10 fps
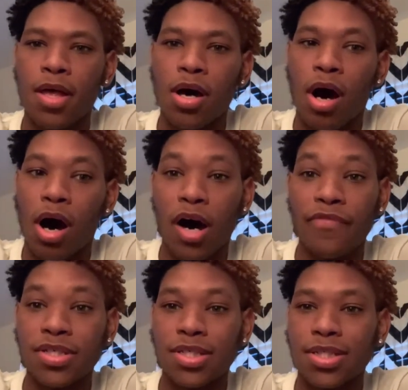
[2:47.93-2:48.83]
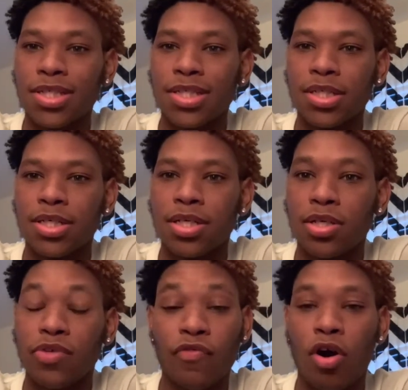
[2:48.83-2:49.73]
Obviously,
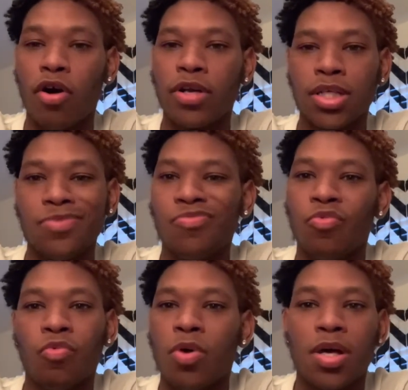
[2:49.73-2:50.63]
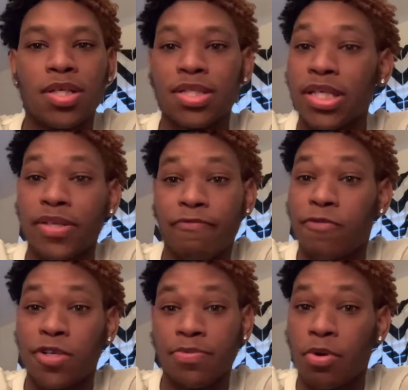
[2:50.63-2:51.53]
you've already seen the
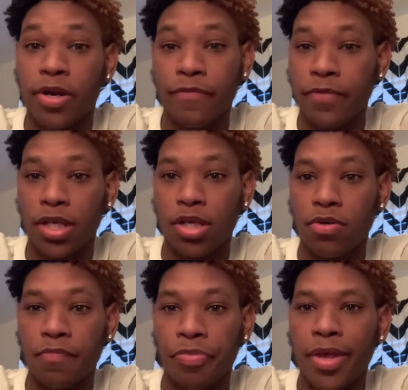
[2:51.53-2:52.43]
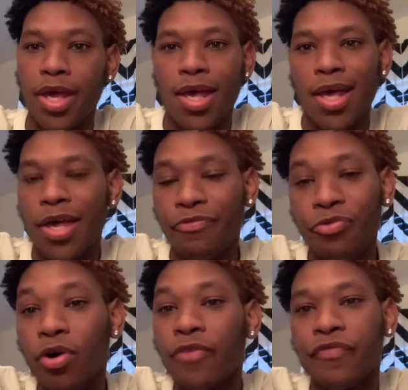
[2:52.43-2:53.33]
first part of the video. If you
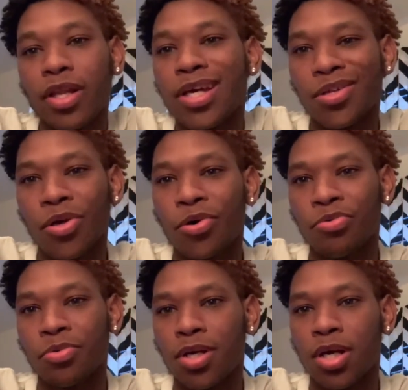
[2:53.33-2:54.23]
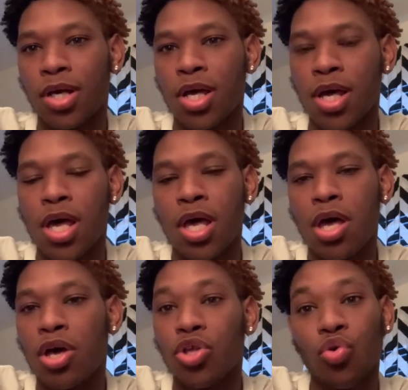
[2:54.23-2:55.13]
are feeling alone,
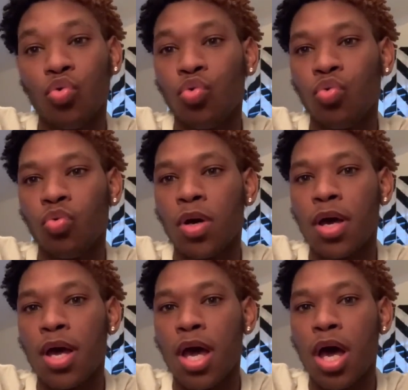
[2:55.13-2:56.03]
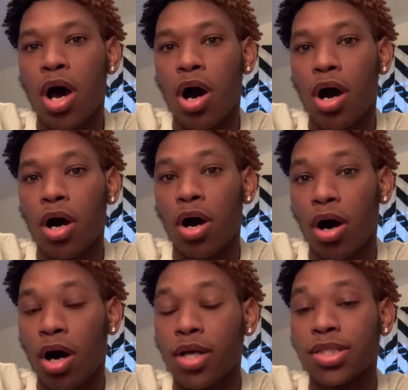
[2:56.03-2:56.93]
you
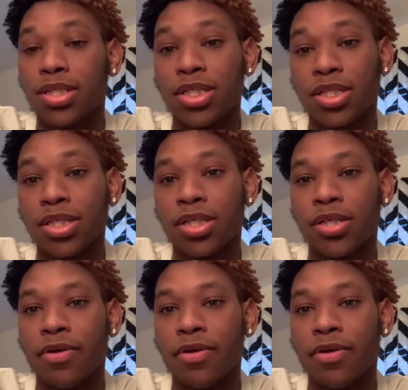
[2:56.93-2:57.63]
honestly should...